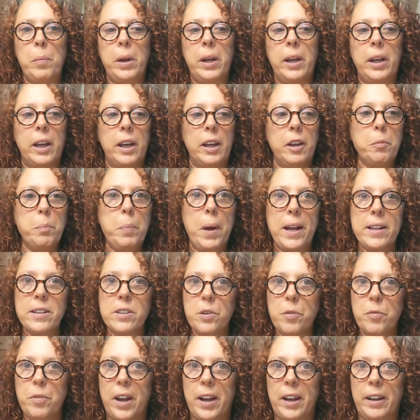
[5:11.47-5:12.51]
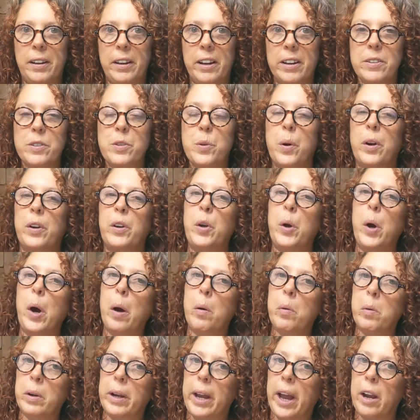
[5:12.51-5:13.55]
in Pennsylvania, so I knew
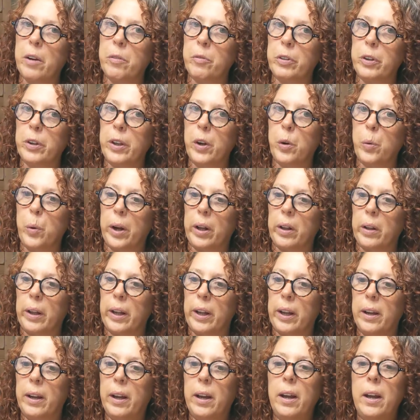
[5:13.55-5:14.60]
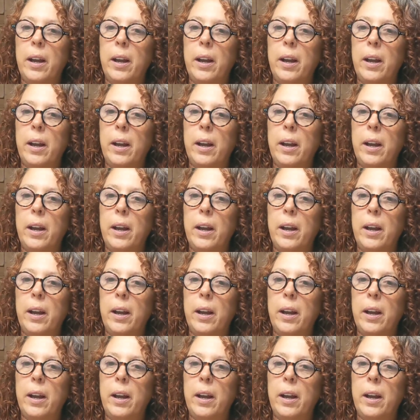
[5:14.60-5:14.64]
I would get them really quickly.